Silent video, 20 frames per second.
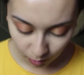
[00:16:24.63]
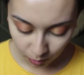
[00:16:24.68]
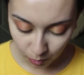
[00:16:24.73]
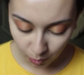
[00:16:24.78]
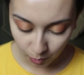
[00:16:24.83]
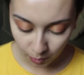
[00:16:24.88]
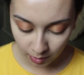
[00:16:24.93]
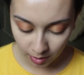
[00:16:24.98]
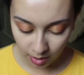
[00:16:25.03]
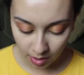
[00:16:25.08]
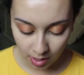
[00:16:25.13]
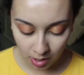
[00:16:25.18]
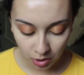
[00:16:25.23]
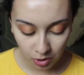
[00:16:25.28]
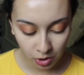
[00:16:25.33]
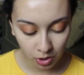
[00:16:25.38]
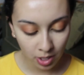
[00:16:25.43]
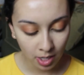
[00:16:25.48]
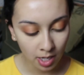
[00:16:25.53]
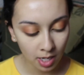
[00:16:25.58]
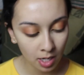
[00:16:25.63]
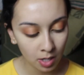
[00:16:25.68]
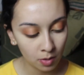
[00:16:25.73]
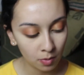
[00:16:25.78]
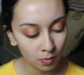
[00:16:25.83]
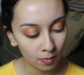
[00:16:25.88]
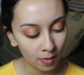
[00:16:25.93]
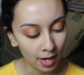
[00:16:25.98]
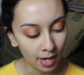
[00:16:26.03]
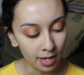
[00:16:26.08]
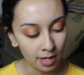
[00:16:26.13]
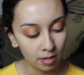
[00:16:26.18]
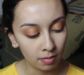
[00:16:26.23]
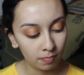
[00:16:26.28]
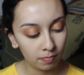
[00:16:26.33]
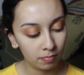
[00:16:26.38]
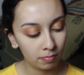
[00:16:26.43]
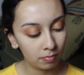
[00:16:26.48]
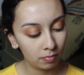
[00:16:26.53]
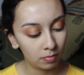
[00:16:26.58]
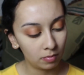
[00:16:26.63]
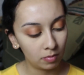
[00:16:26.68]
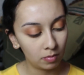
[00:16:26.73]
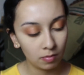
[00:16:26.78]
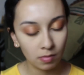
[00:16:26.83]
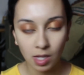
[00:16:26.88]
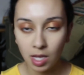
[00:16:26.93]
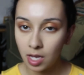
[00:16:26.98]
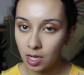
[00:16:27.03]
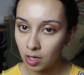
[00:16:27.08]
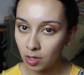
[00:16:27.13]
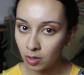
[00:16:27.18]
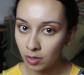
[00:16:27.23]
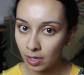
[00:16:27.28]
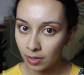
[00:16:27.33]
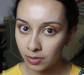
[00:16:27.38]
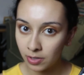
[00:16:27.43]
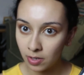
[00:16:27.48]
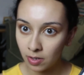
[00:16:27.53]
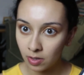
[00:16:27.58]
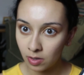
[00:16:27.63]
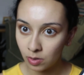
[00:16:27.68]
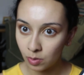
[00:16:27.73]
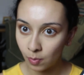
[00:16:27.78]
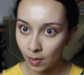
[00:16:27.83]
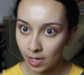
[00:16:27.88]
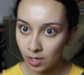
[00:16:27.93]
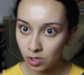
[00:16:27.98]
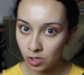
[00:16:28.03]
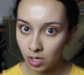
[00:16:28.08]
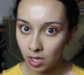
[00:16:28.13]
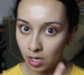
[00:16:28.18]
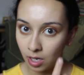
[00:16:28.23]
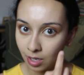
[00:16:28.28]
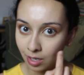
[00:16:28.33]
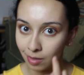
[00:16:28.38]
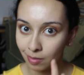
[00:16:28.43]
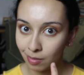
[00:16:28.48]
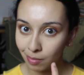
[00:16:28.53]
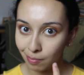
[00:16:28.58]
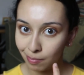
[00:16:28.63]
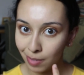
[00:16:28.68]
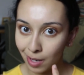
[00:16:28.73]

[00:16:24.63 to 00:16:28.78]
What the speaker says: goldeny shade right here next to this white shade and